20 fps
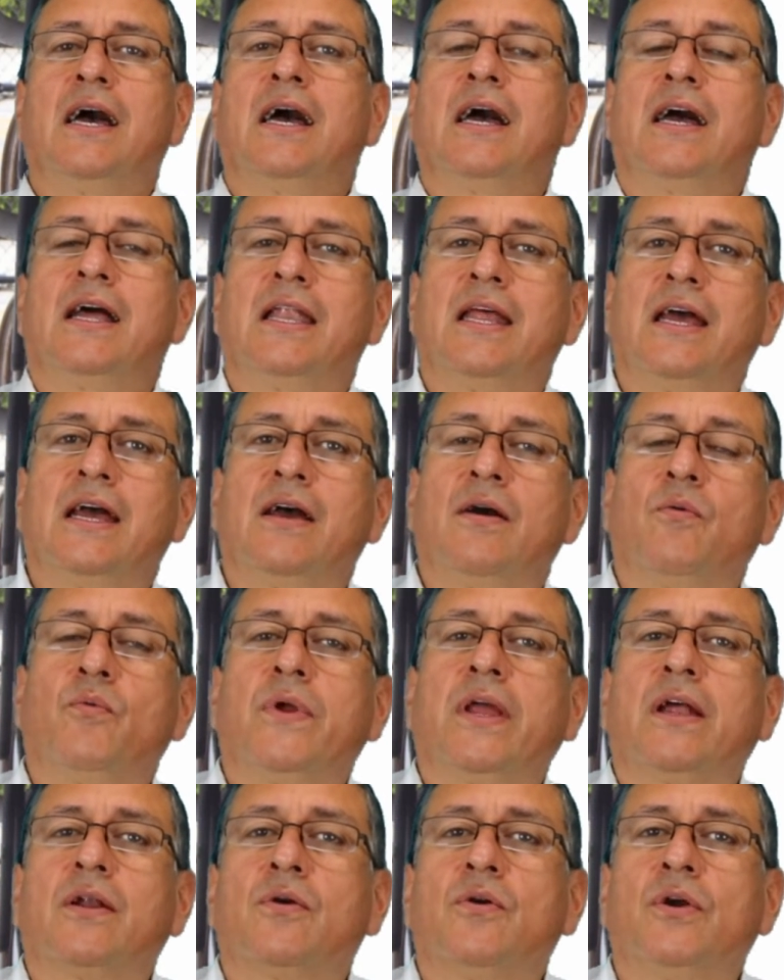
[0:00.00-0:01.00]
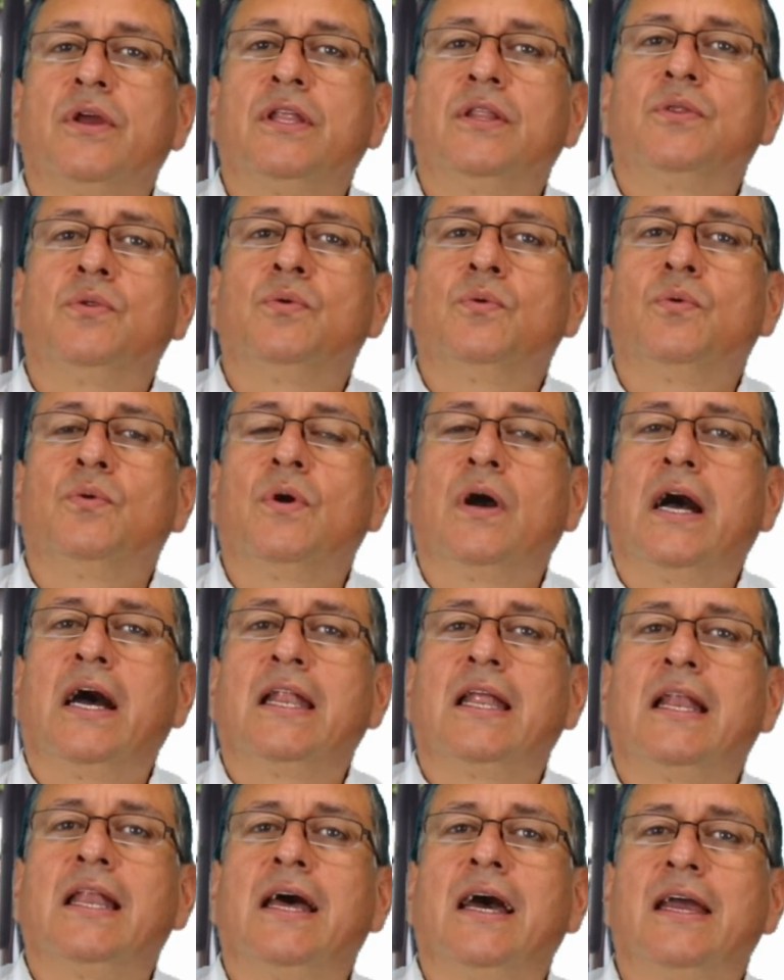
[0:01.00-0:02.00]
and uh, we are going to
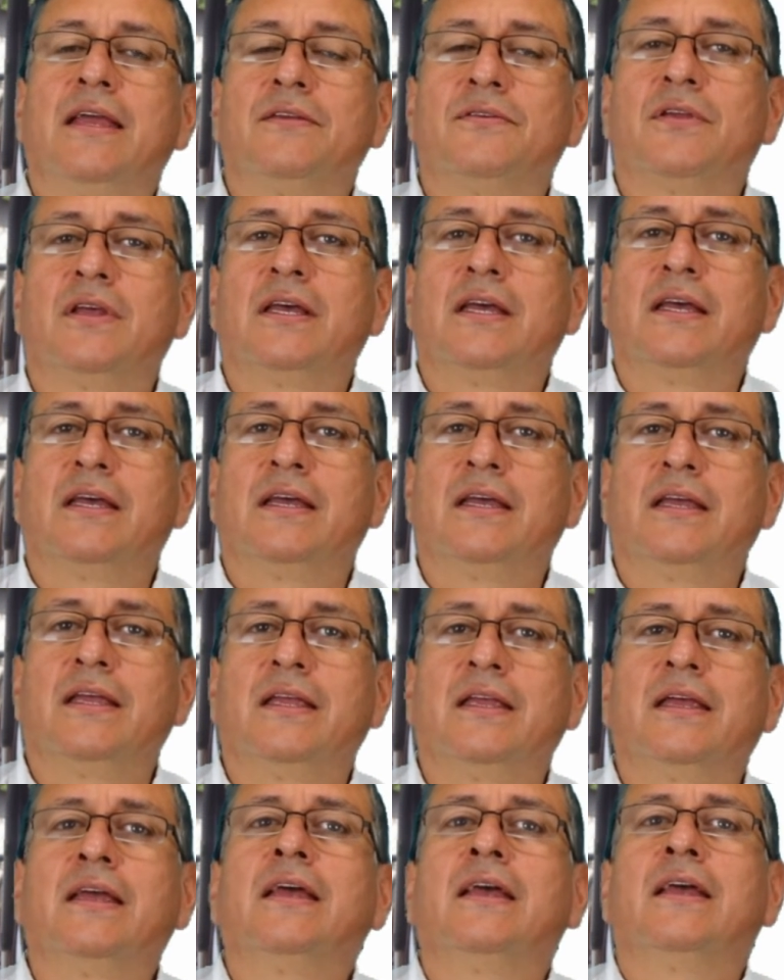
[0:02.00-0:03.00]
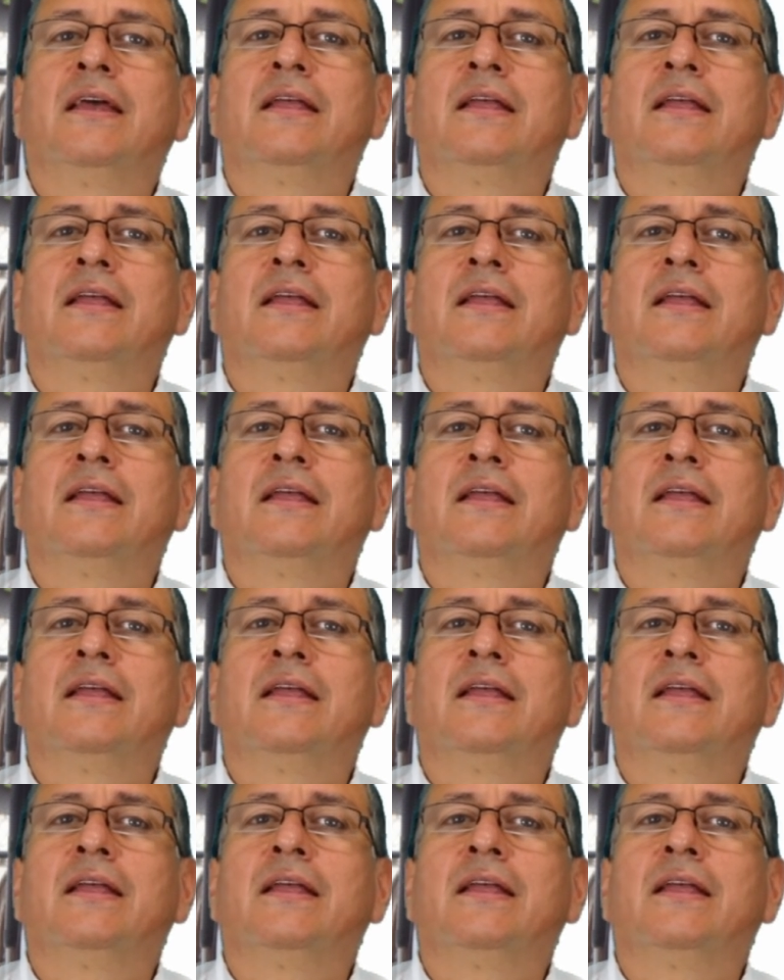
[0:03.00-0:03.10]
analyze uh,